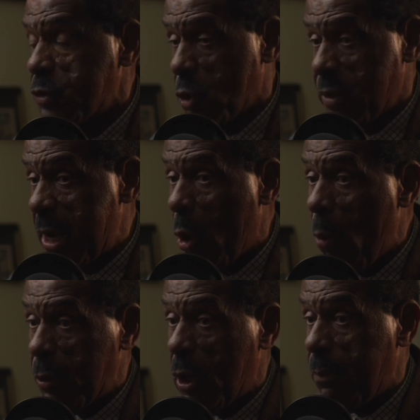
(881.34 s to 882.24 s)
So that
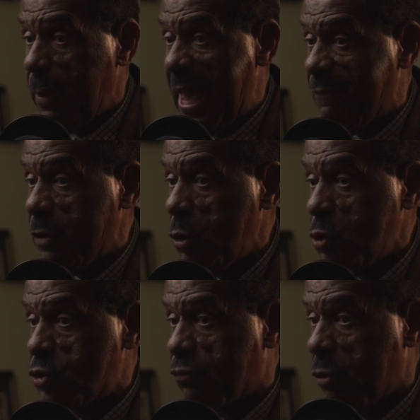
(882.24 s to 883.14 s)
opened up
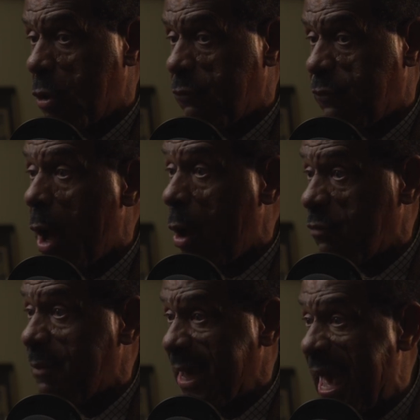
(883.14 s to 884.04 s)
avenues for all
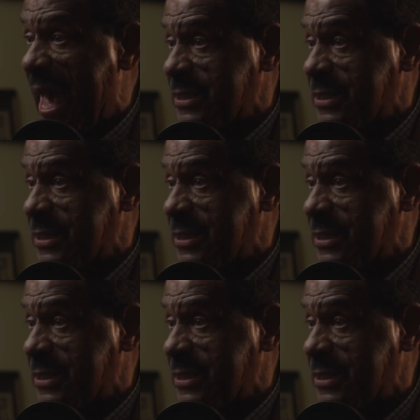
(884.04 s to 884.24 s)
of my guys.